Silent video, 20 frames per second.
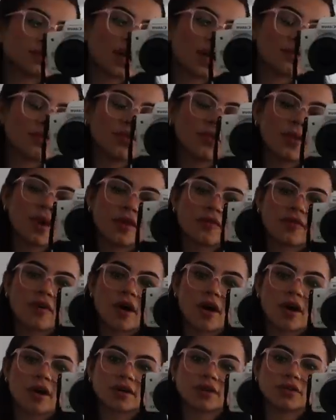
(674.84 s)
top's from White
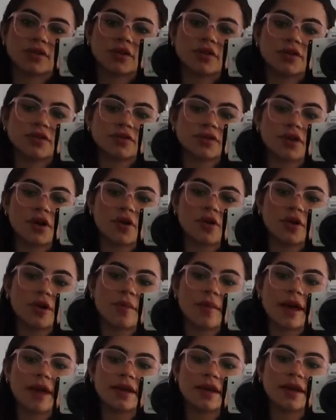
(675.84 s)
Fox. You can use code
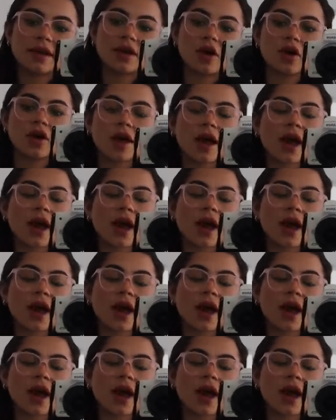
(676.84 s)
Amanda in all